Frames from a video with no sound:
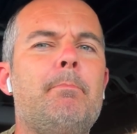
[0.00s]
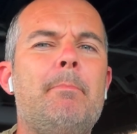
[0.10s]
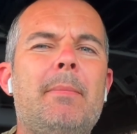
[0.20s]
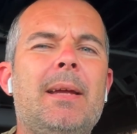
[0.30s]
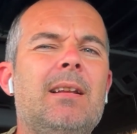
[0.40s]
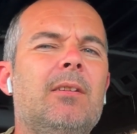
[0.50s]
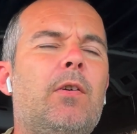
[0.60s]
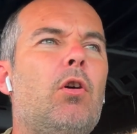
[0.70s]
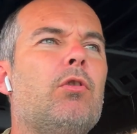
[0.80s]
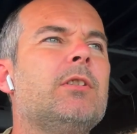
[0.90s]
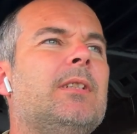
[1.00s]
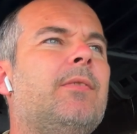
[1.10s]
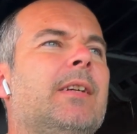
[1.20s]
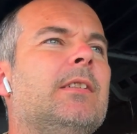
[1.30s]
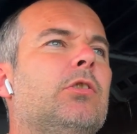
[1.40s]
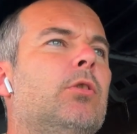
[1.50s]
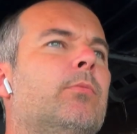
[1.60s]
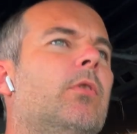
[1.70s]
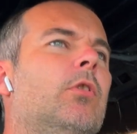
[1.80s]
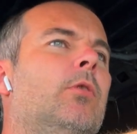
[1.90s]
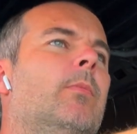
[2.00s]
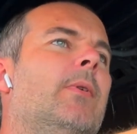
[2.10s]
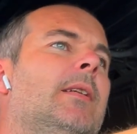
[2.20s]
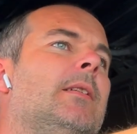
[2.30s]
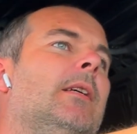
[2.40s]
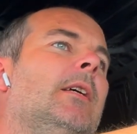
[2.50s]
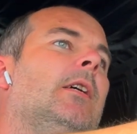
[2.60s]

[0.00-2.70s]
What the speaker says: middle of August. I think Slumber on the Humber is.